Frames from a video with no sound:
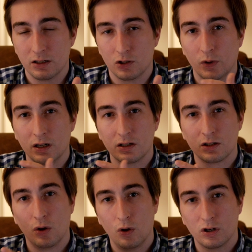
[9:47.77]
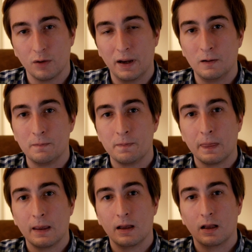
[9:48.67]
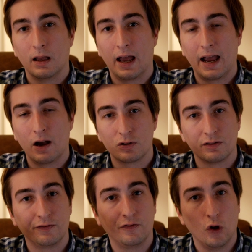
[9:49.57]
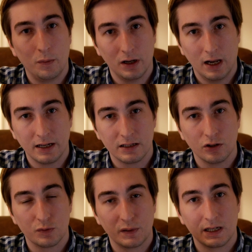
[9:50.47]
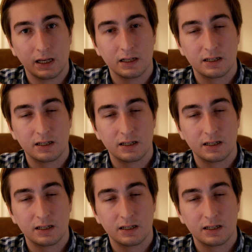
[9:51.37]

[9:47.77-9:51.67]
So we're going to talk about how to formalize those particular